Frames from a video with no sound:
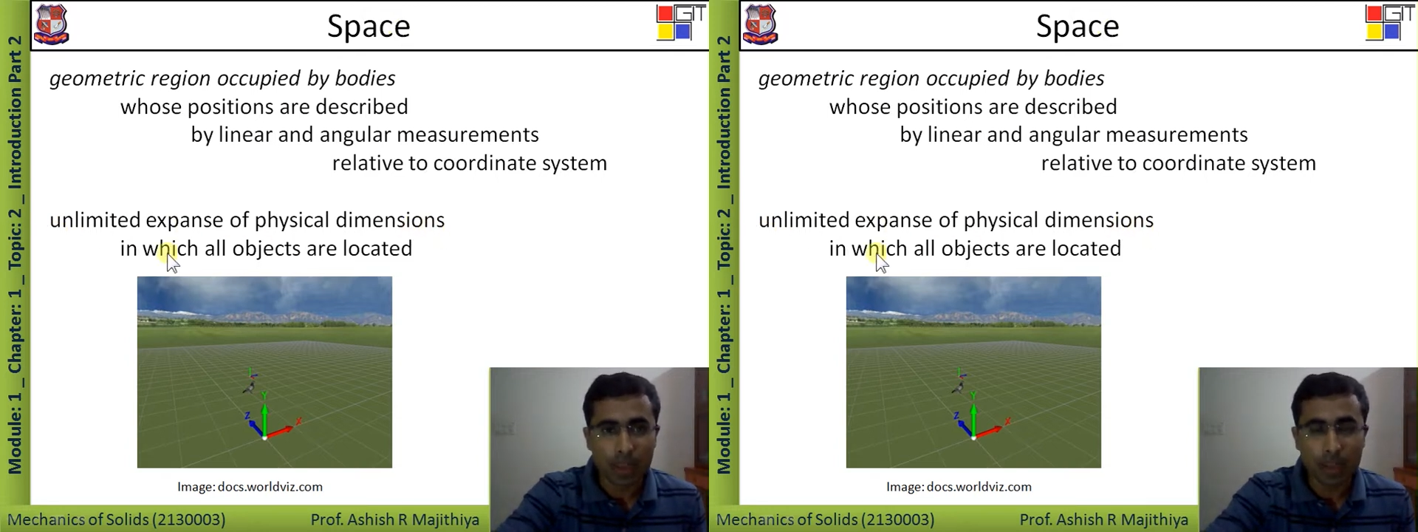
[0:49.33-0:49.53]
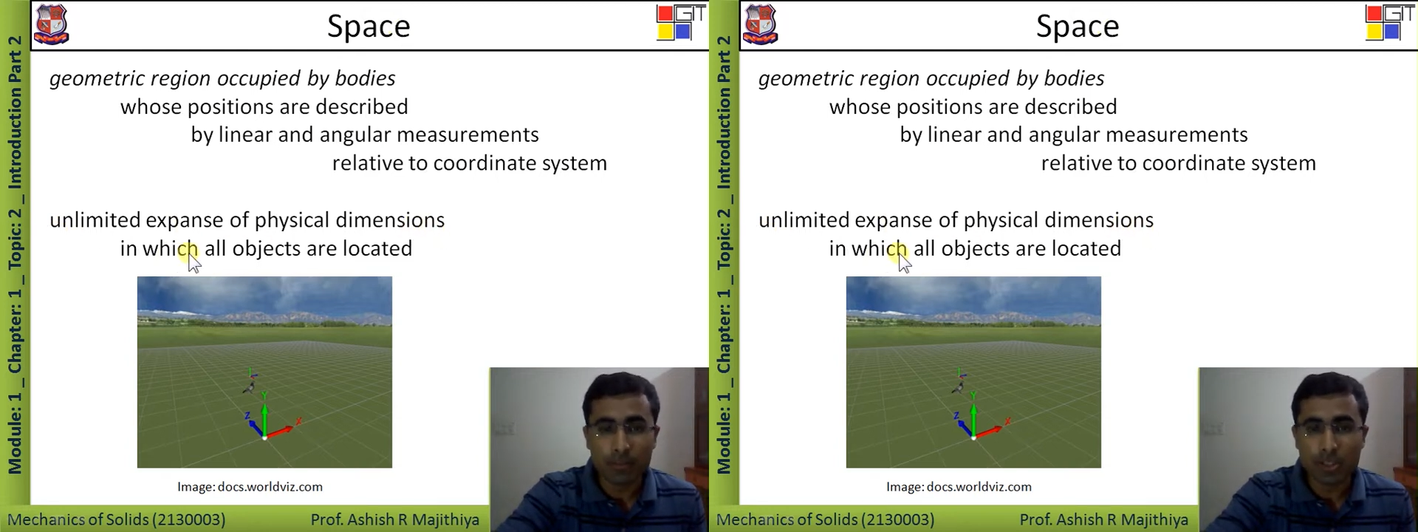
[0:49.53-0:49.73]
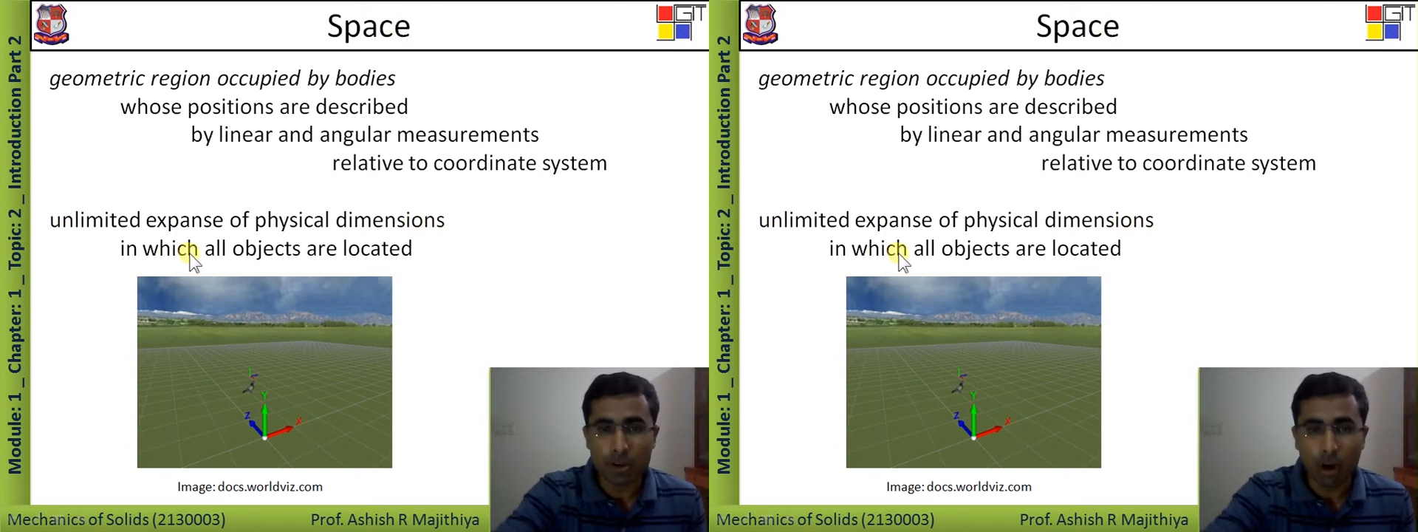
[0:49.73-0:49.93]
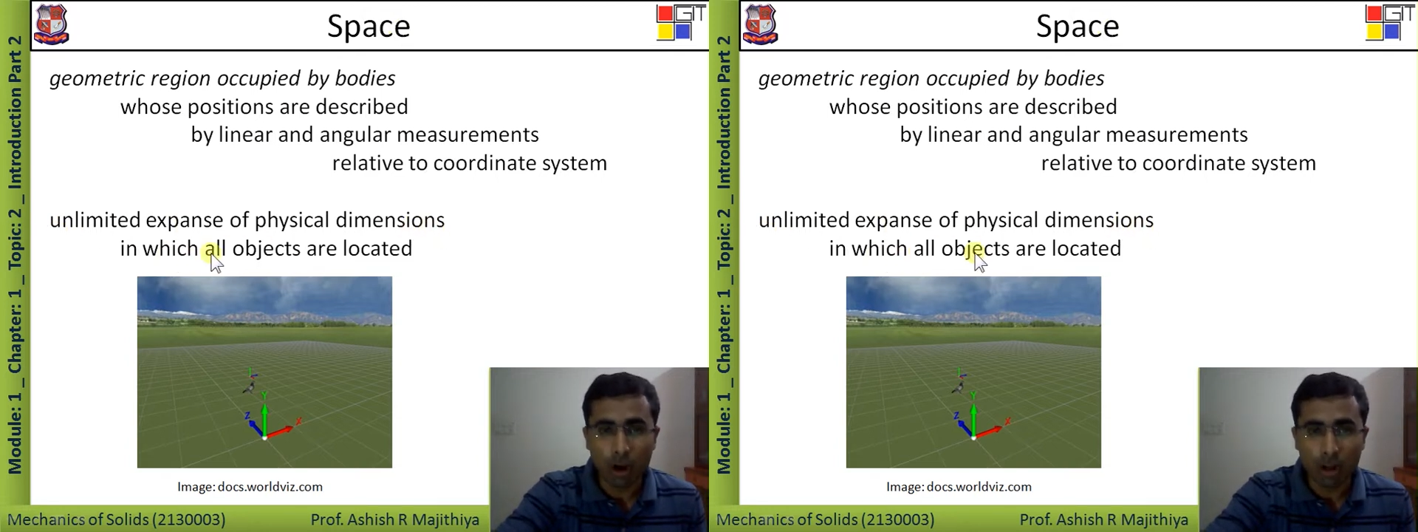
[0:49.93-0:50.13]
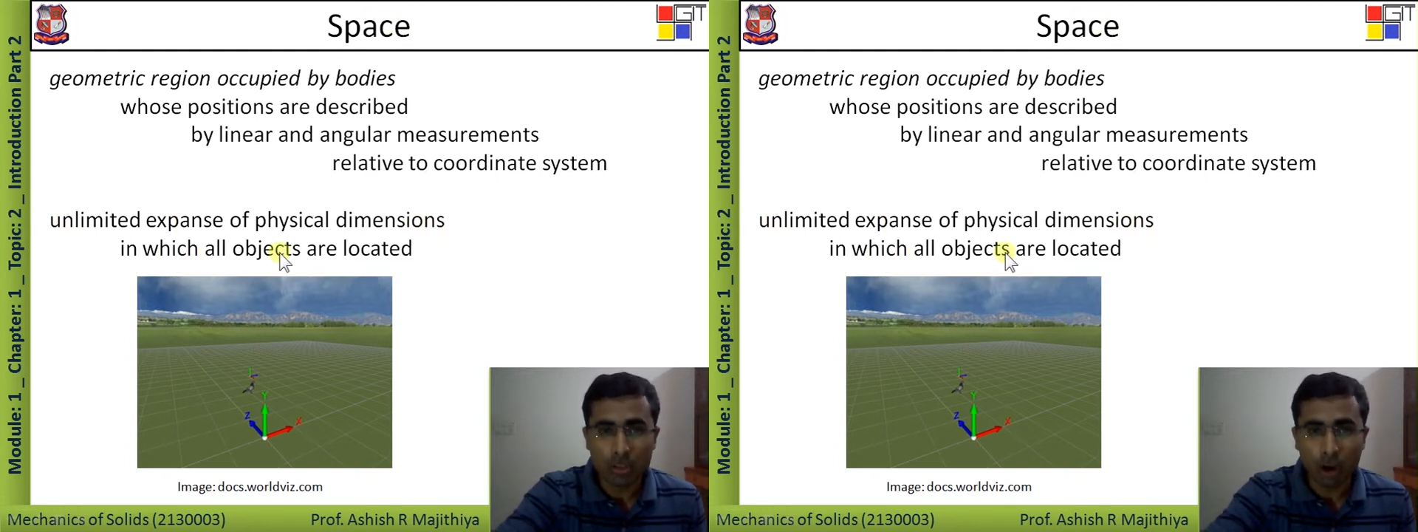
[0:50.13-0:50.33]
in which
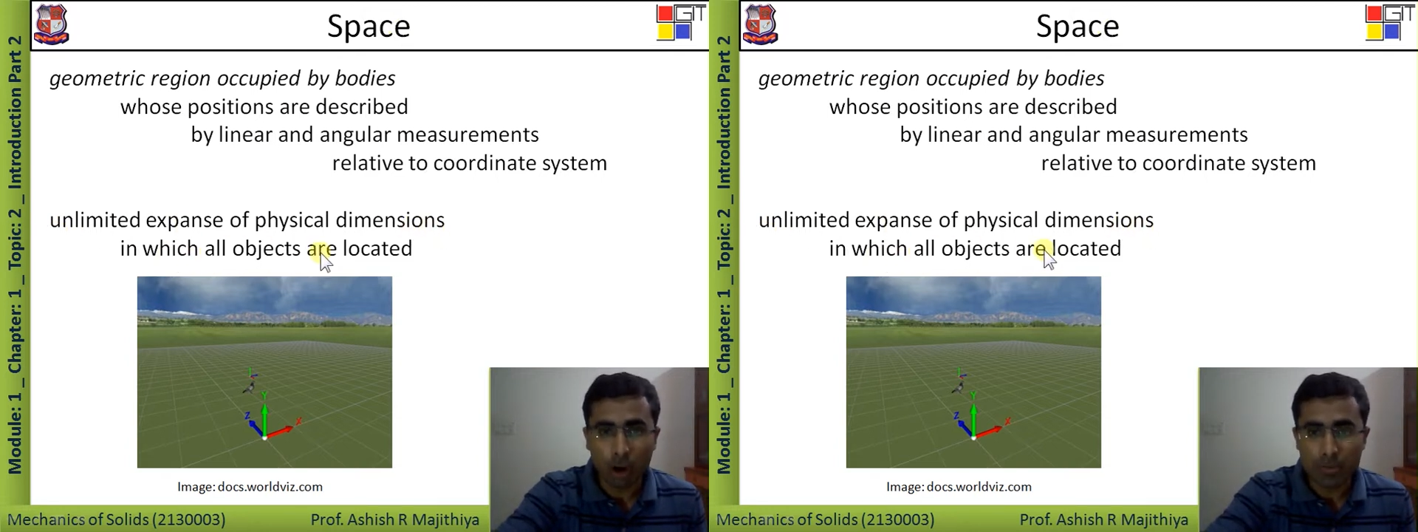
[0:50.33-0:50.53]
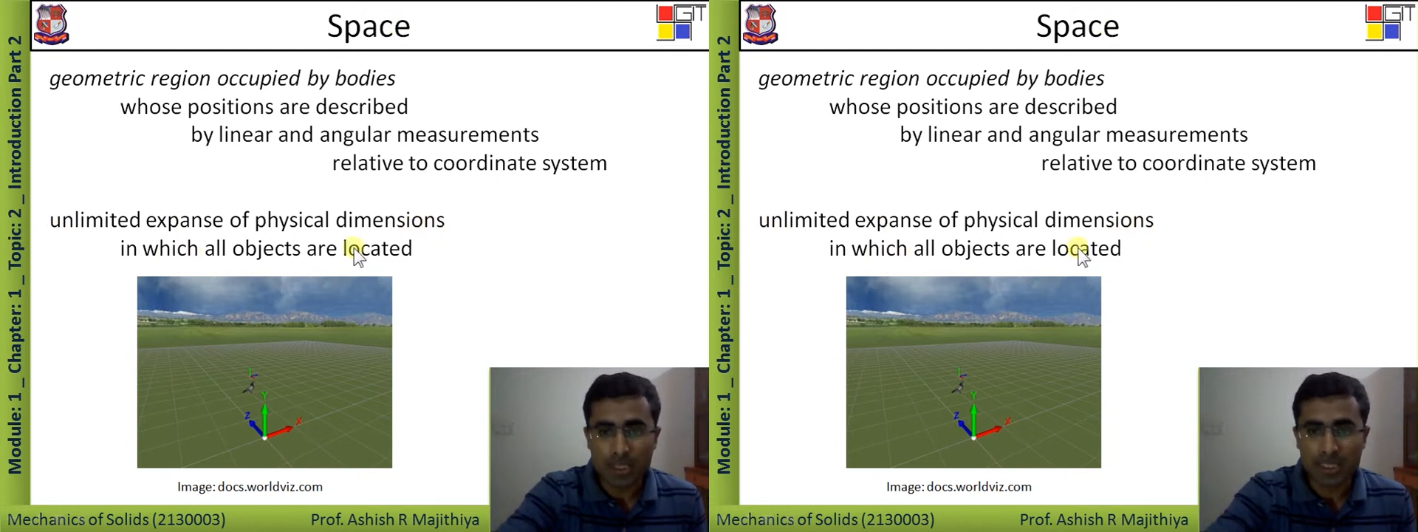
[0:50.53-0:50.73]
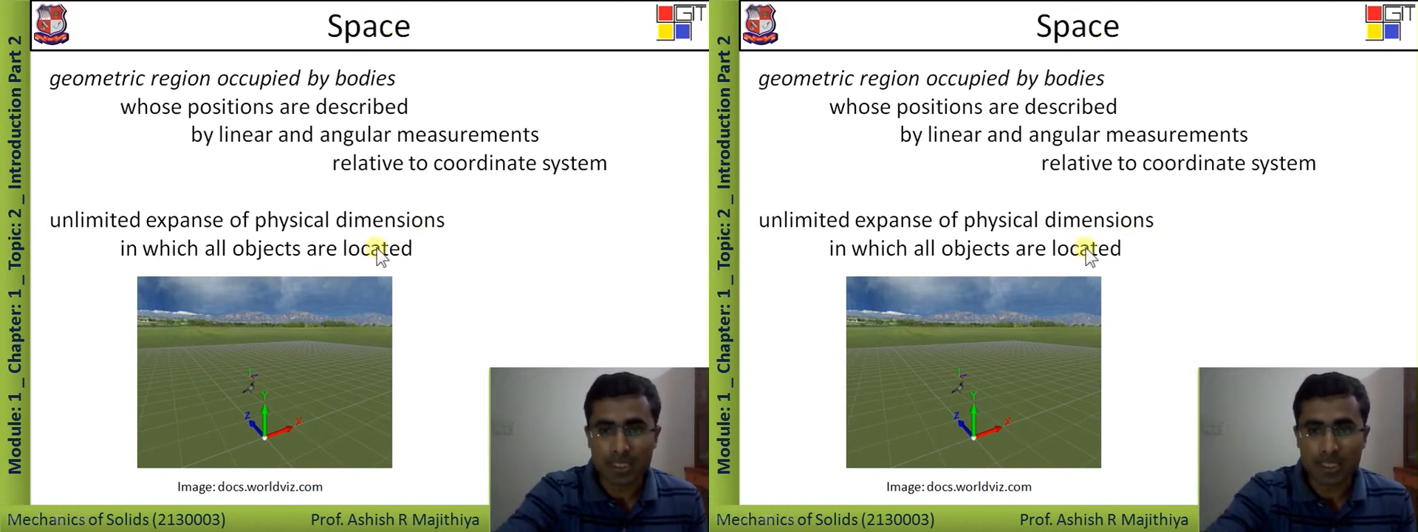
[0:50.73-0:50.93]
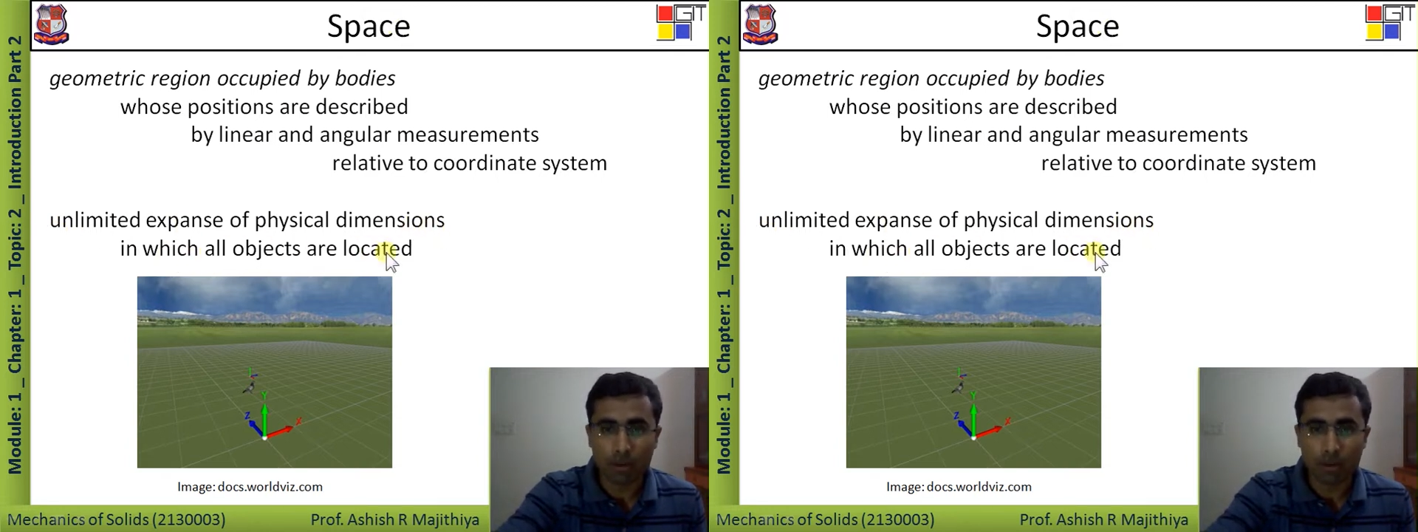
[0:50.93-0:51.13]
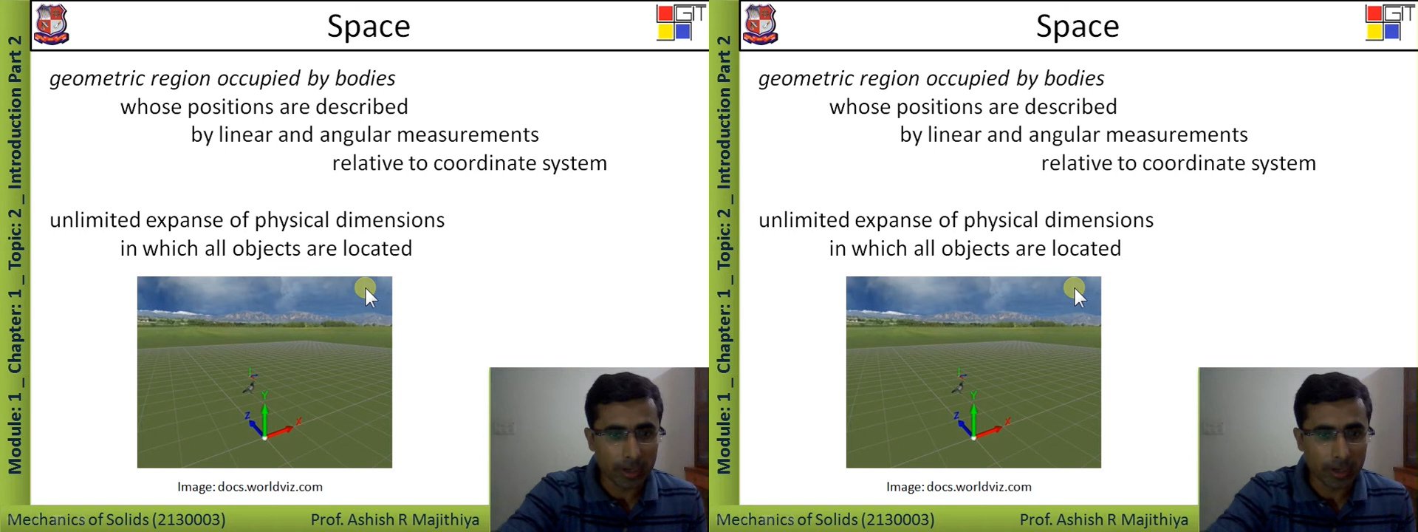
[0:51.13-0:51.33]
all the objects are
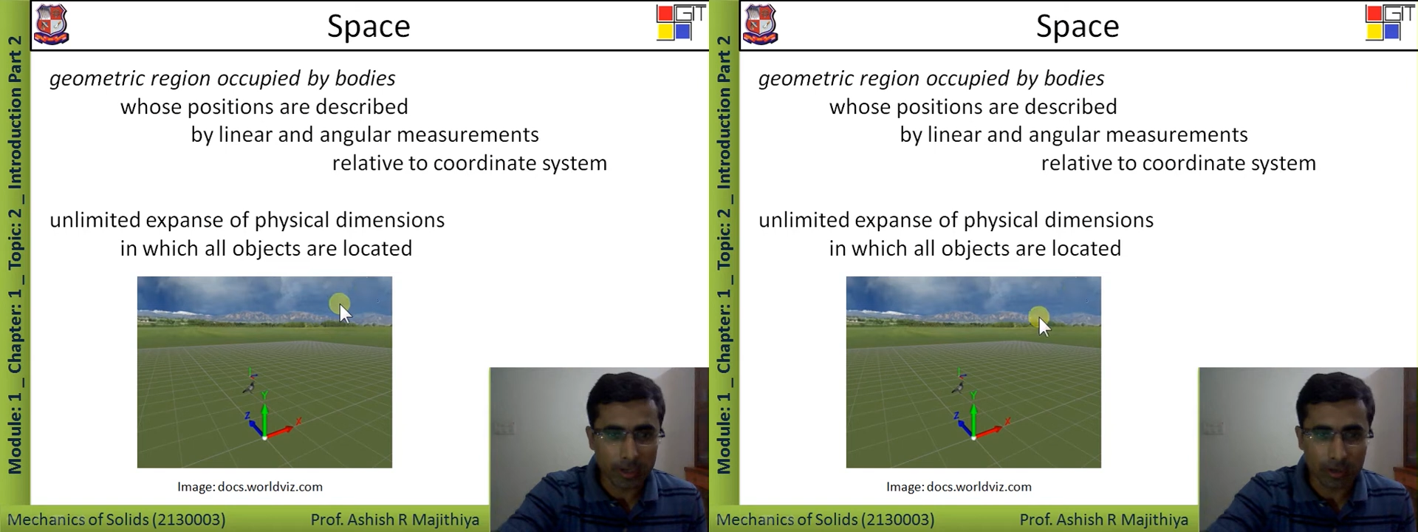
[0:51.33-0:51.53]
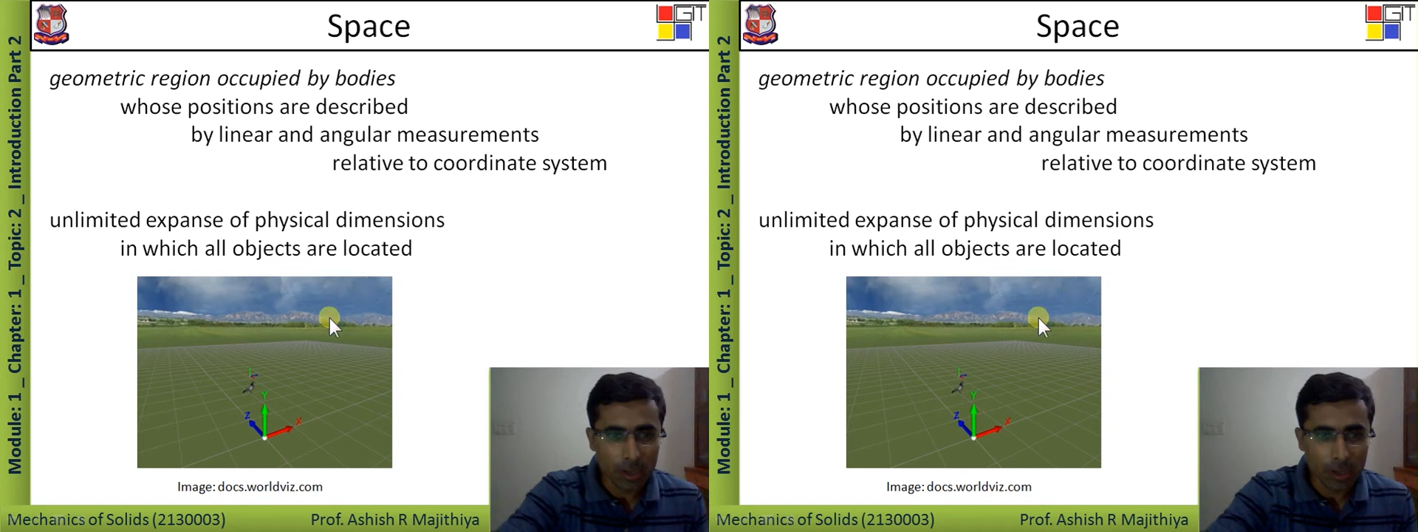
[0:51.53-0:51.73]
located.